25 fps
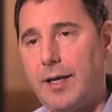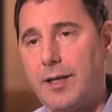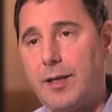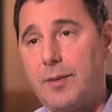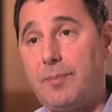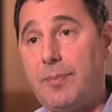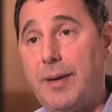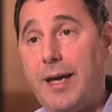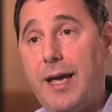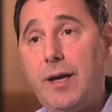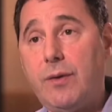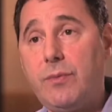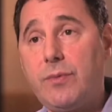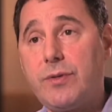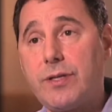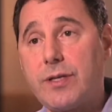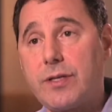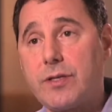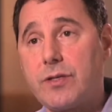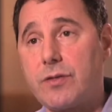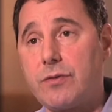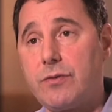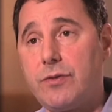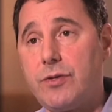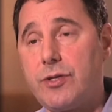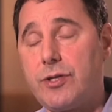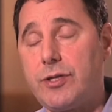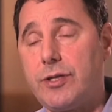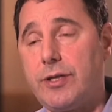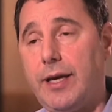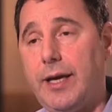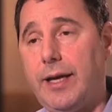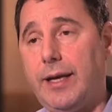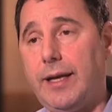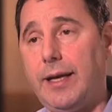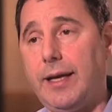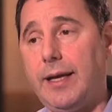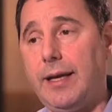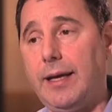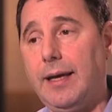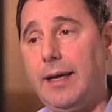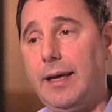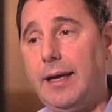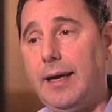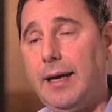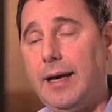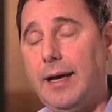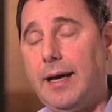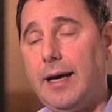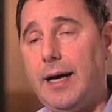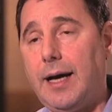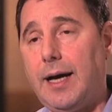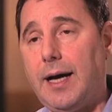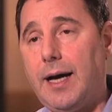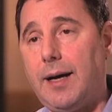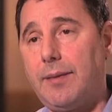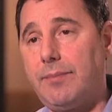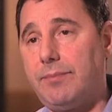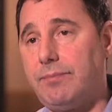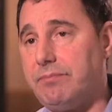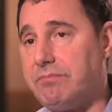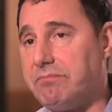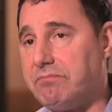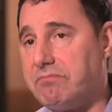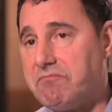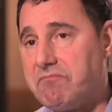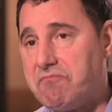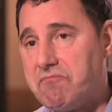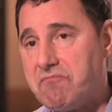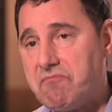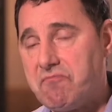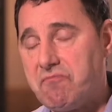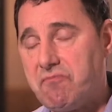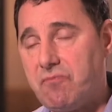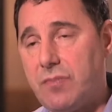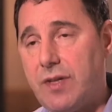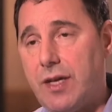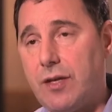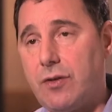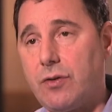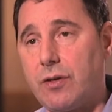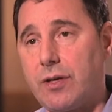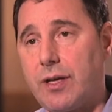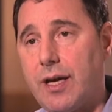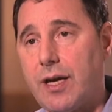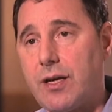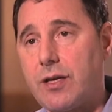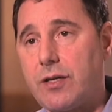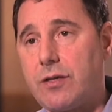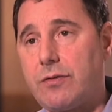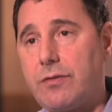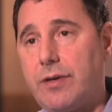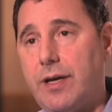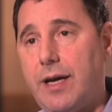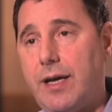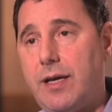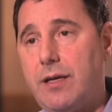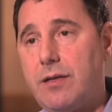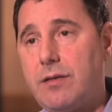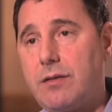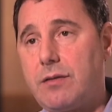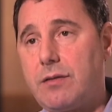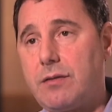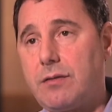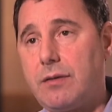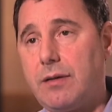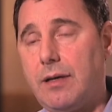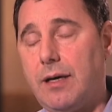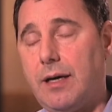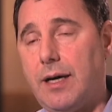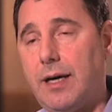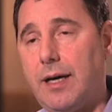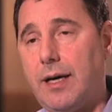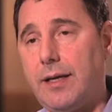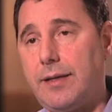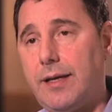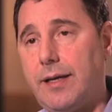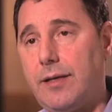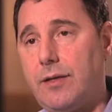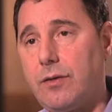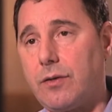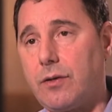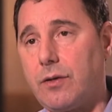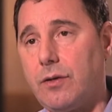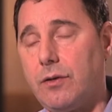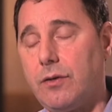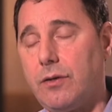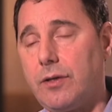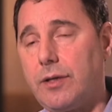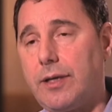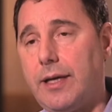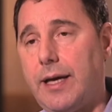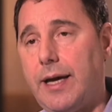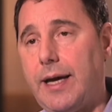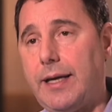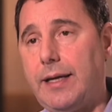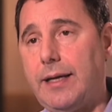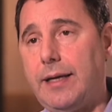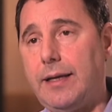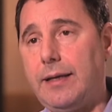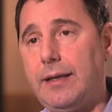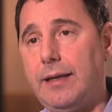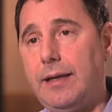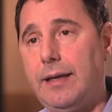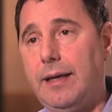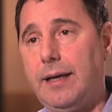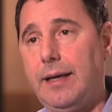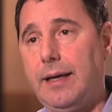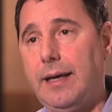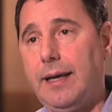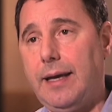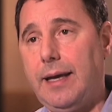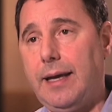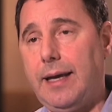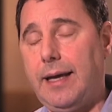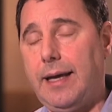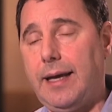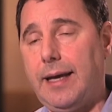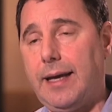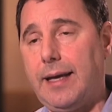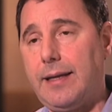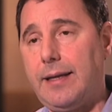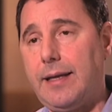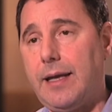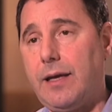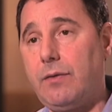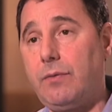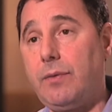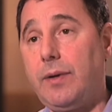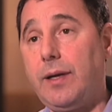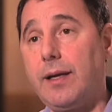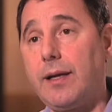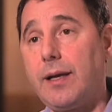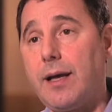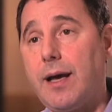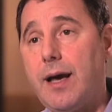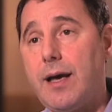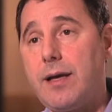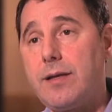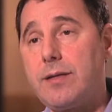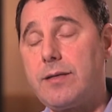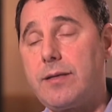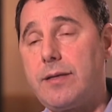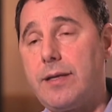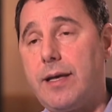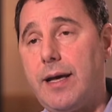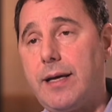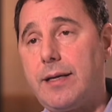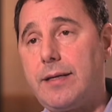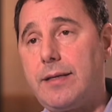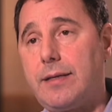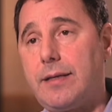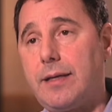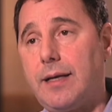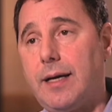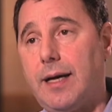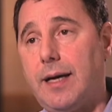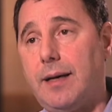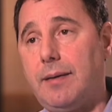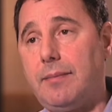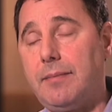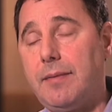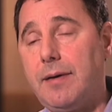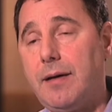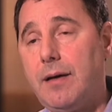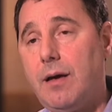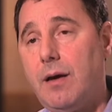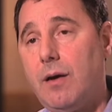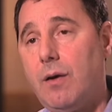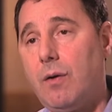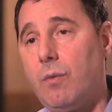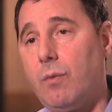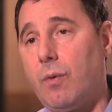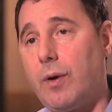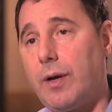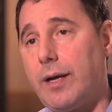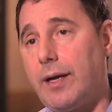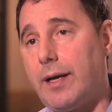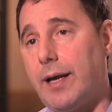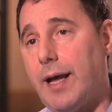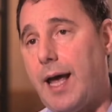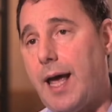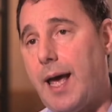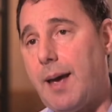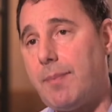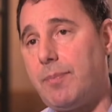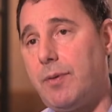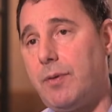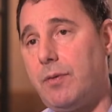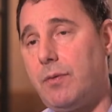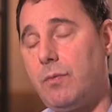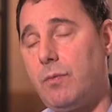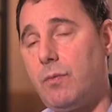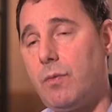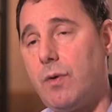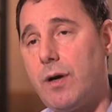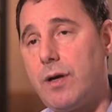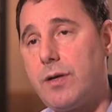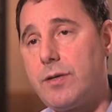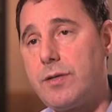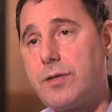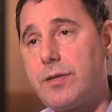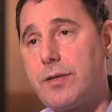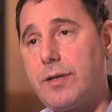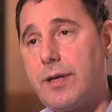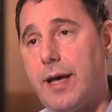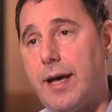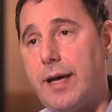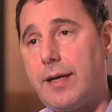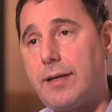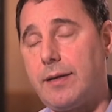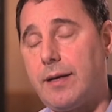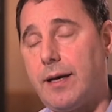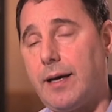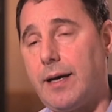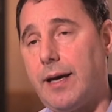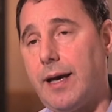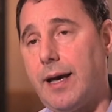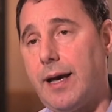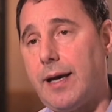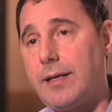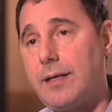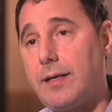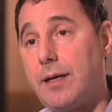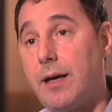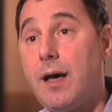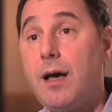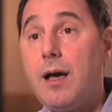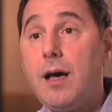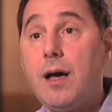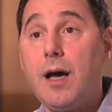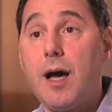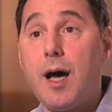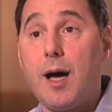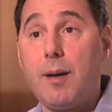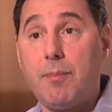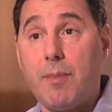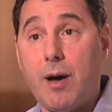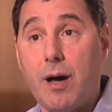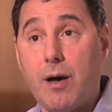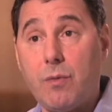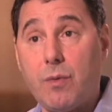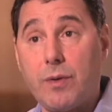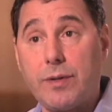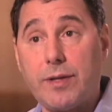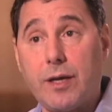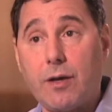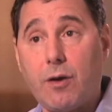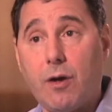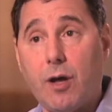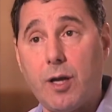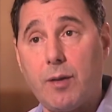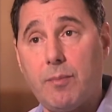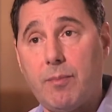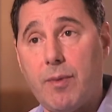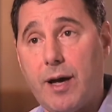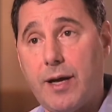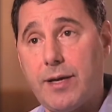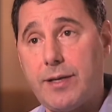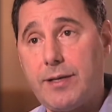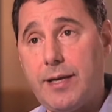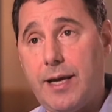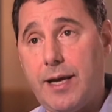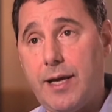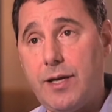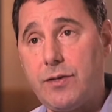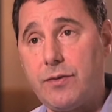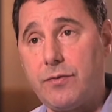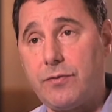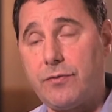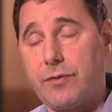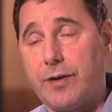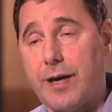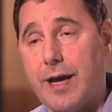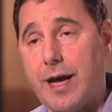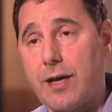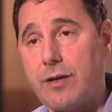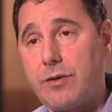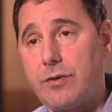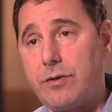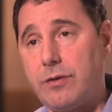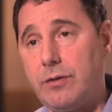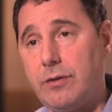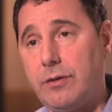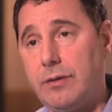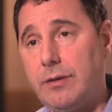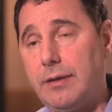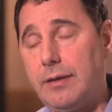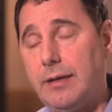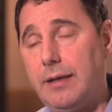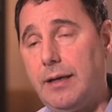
The pain was excruciating. They took x-rays, they took a look at it, and they realized that what had happened was that I had what they call a Montasia fracture,